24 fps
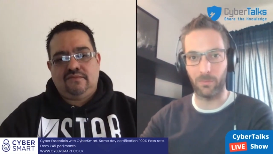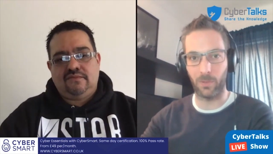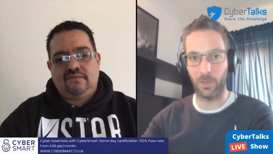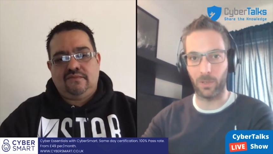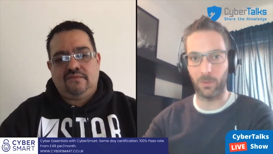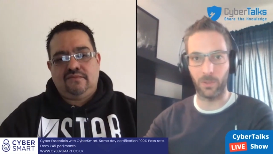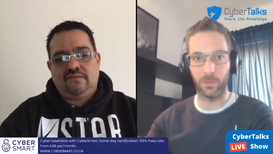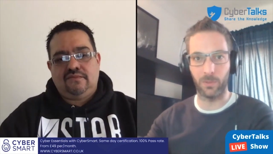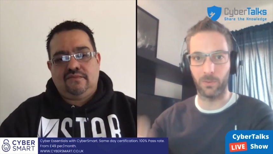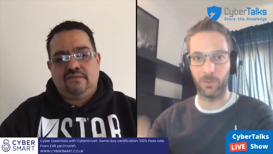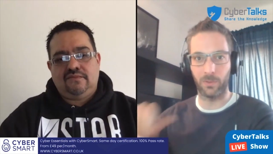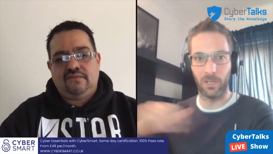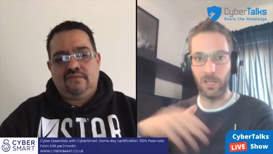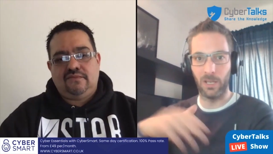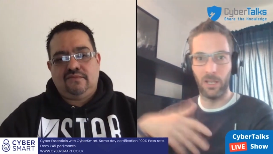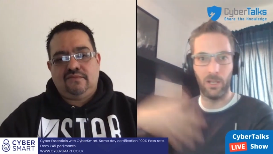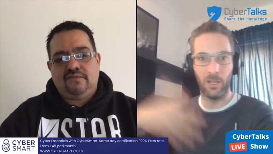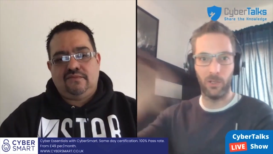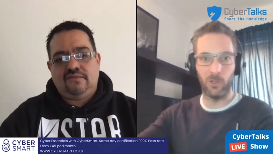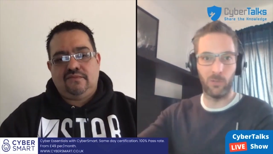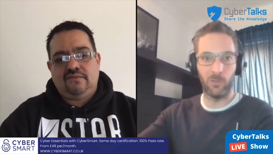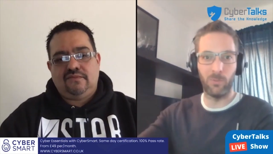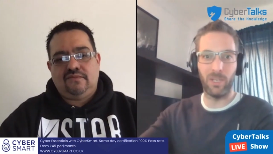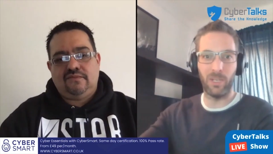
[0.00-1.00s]
Speaker 1: Where you
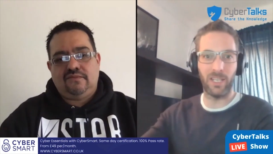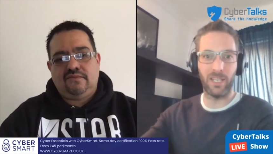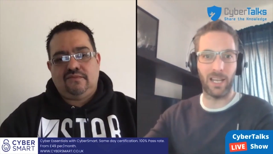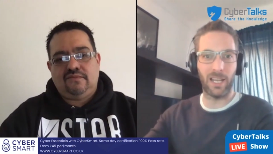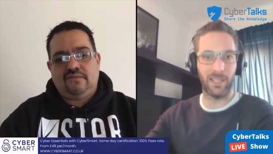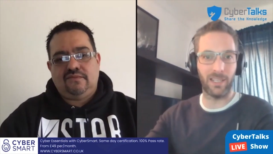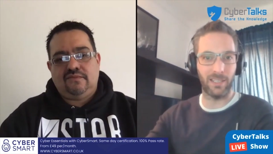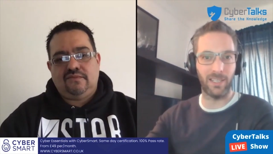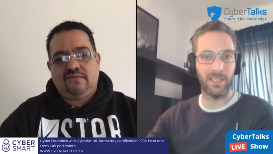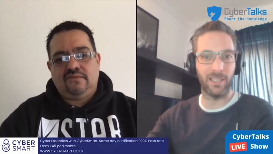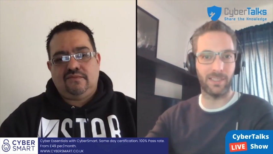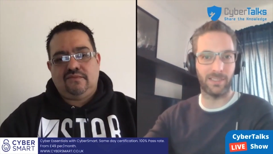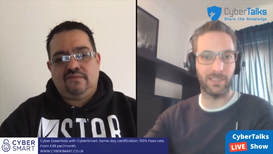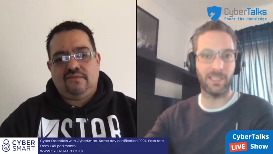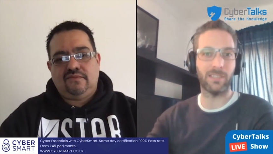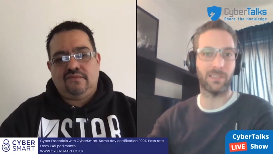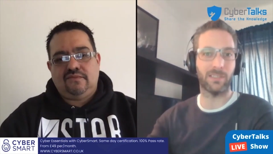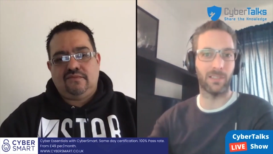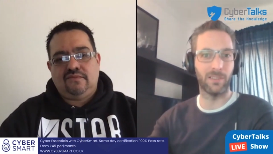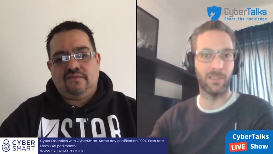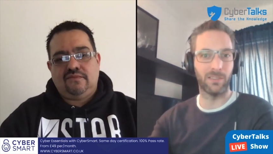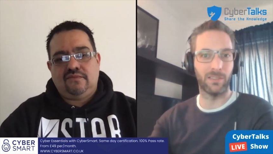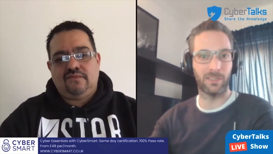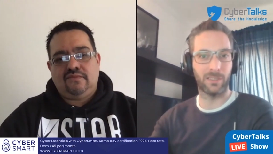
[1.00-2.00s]
you'd mitigate the
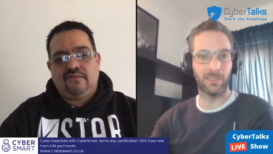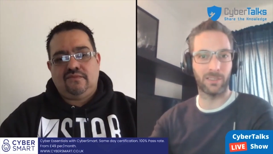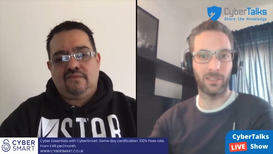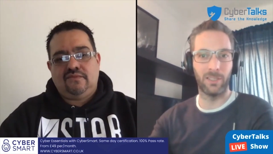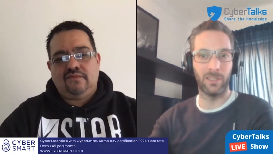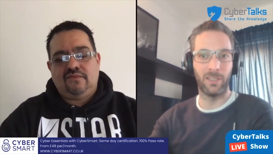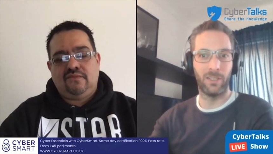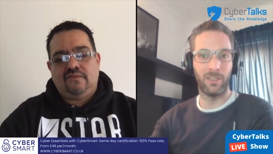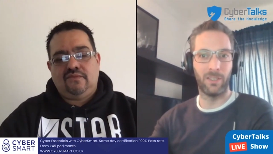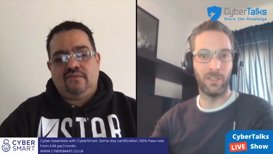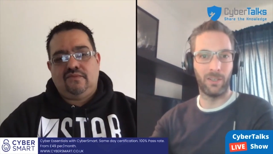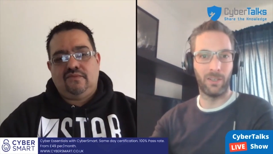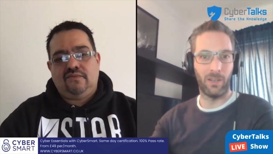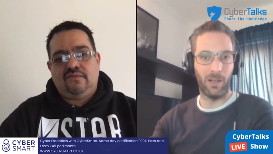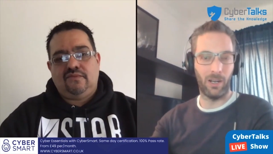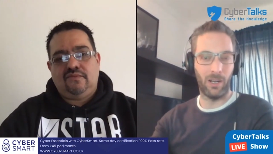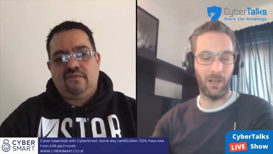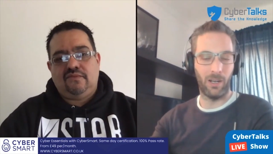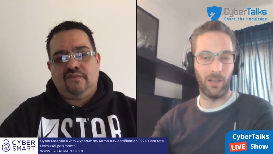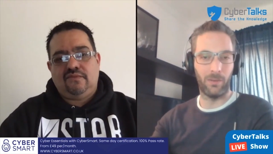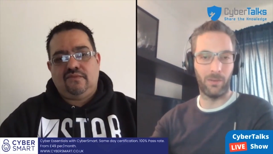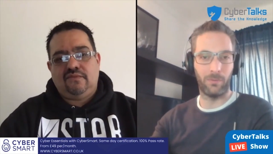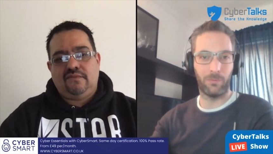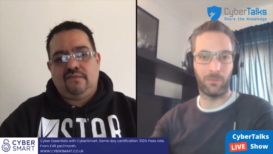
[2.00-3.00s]
existence
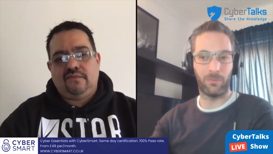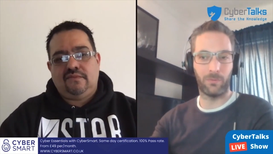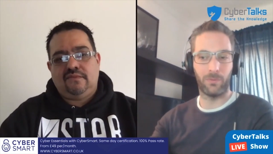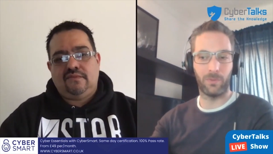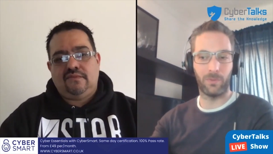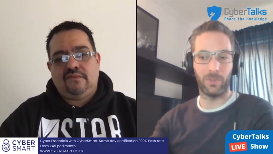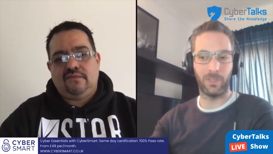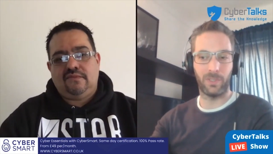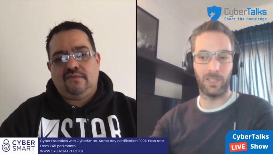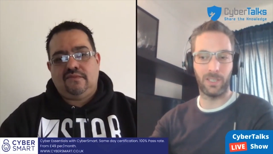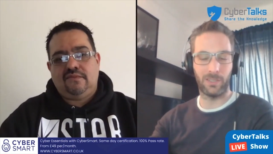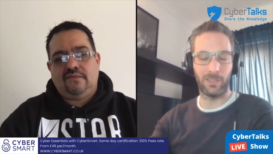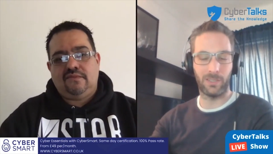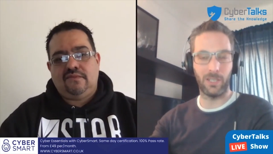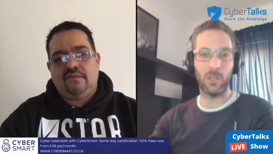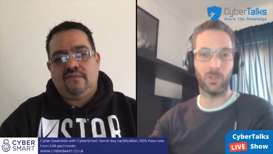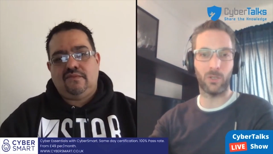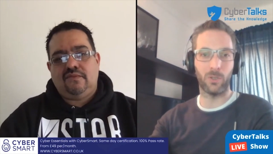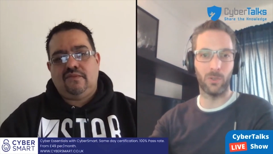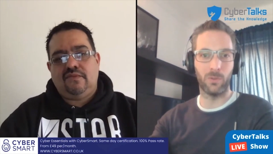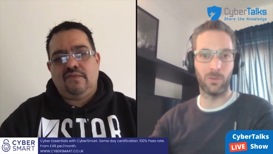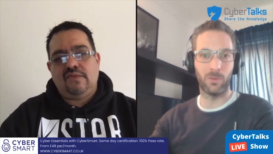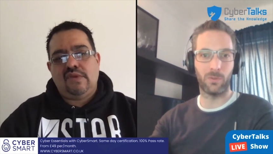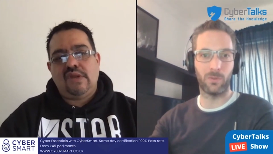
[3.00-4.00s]
of these
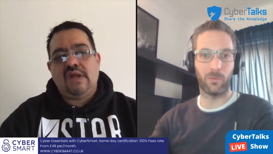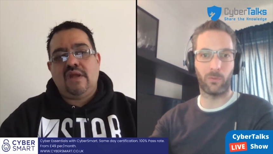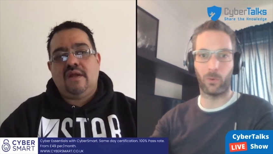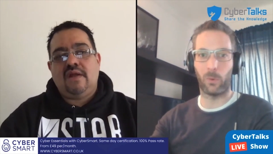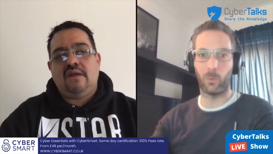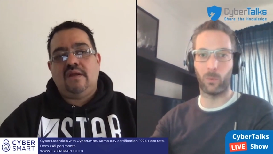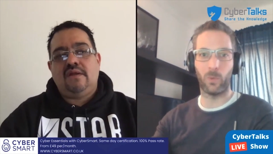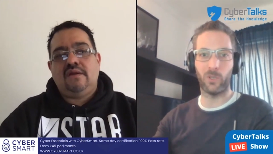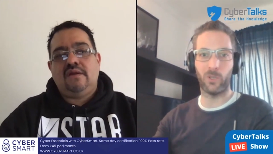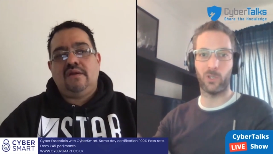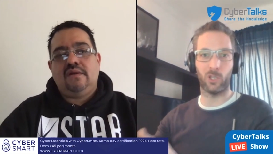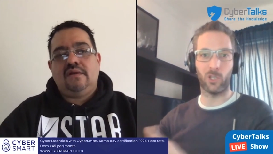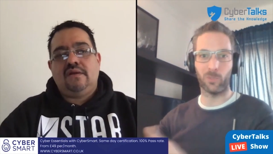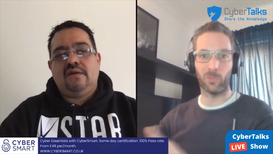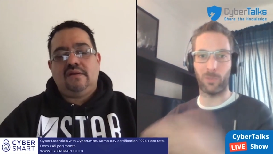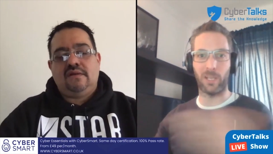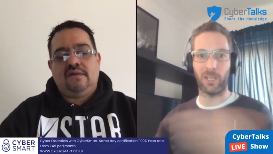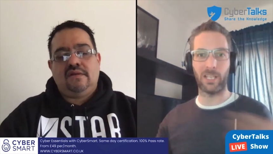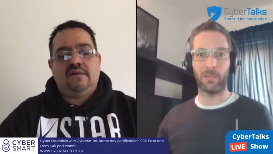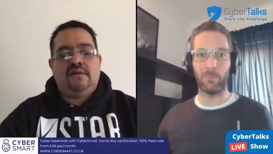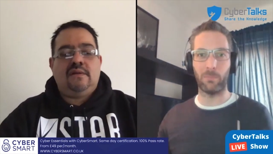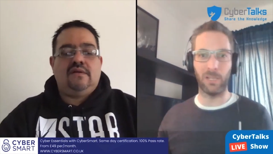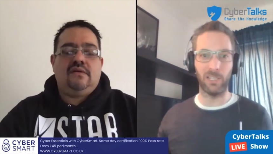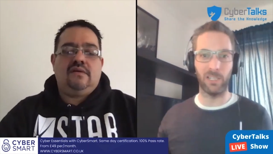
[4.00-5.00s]
issues for which you're
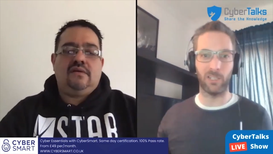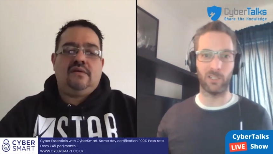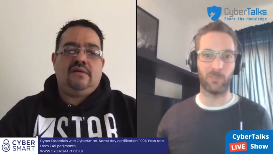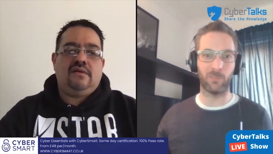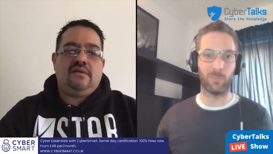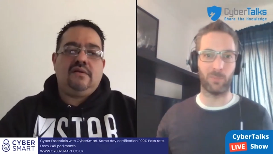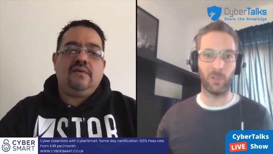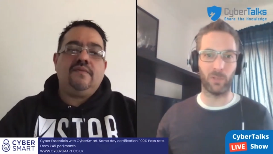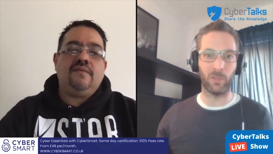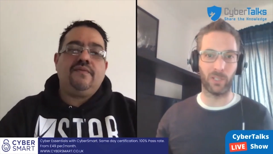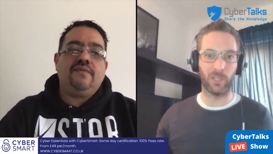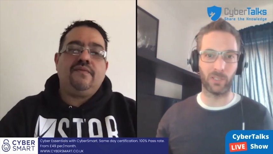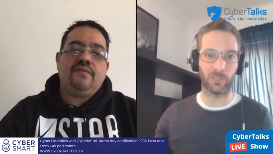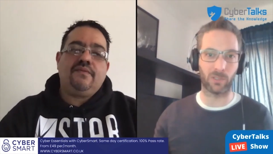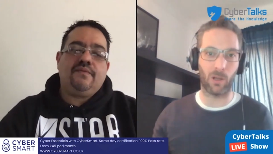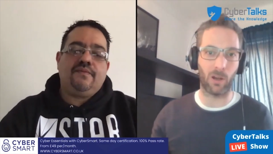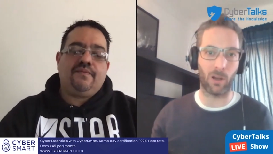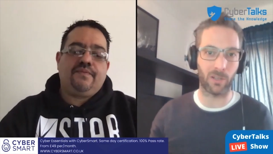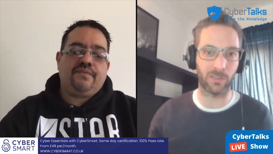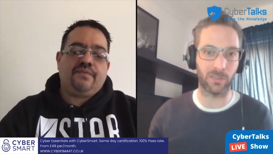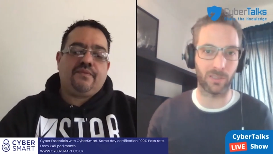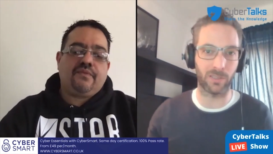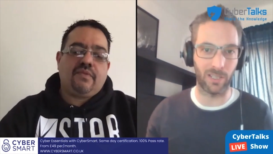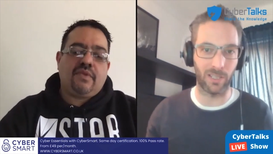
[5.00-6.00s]
spending millions building
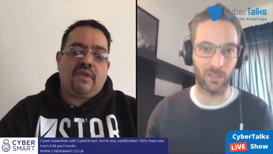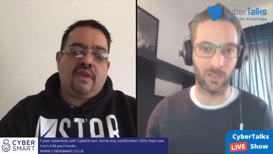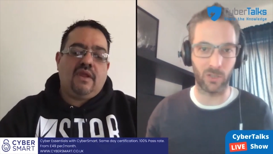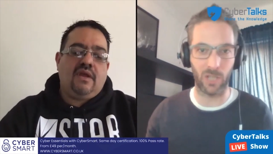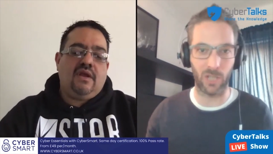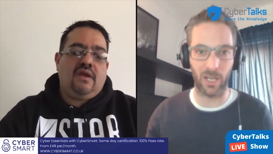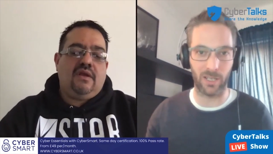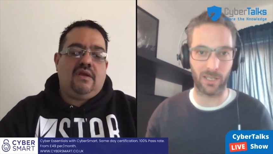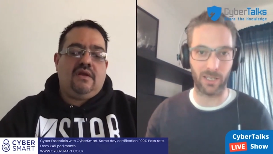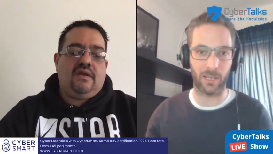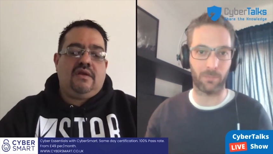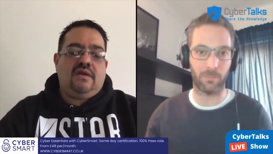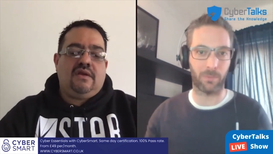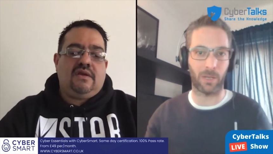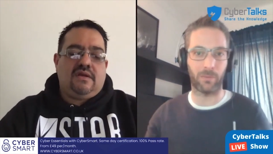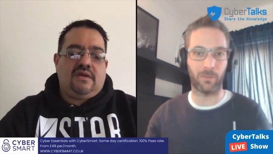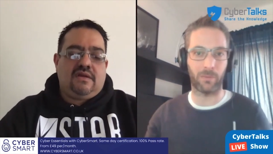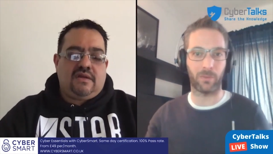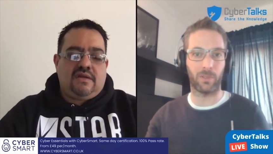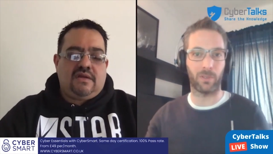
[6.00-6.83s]
SOCs to then chase up after.